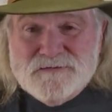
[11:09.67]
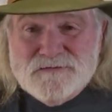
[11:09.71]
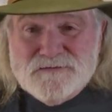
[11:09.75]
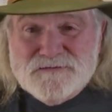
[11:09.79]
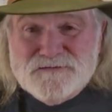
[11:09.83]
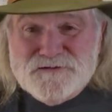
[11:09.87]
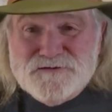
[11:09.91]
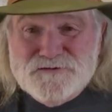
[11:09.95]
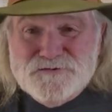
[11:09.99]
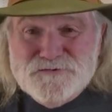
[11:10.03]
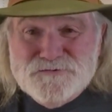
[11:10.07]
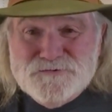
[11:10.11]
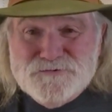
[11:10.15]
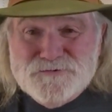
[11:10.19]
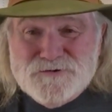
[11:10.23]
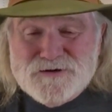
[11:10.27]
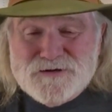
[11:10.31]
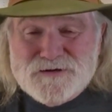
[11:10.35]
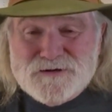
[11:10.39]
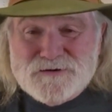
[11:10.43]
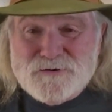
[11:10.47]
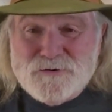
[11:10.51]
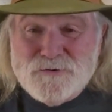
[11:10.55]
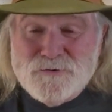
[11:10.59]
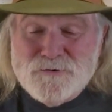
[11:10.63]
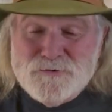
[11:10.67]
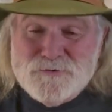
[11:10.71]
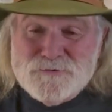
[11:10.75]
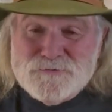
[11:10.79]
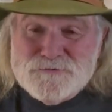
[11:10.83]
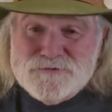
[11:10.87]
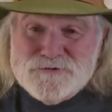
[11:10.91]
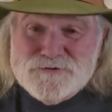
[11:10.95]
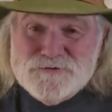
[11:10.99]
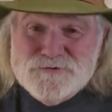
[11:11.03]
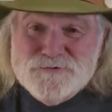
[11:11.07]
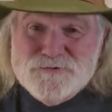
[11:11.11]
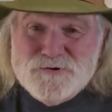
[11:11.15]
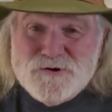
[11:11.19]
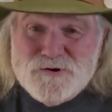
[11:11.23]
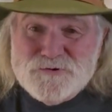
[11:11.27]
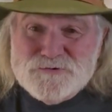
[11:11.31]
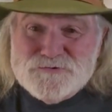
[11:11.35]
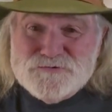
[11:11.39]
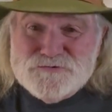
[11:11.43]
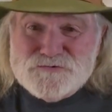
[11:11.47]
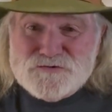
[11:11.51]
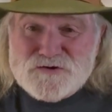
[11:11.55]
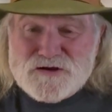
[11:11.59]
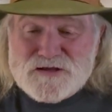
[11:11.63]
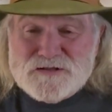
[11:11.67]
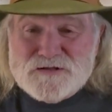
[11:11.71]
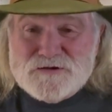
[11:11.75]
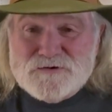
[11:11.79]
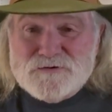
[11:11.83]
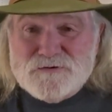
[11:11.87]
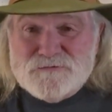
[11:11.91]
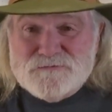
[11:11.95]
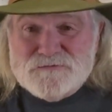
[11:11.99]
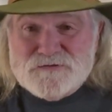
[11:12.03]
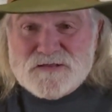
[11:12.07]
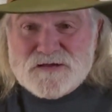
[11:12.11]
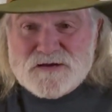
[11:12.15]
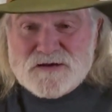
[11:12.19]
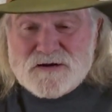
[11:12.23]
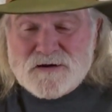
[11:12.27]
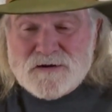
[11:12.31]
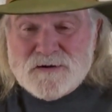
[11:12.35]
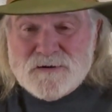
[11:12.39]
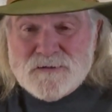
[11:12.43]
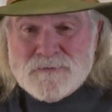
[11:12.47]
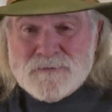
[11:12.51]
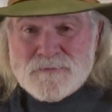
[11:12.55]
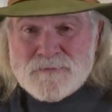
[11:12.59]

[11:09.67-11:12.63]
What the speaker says: new old trailer over there.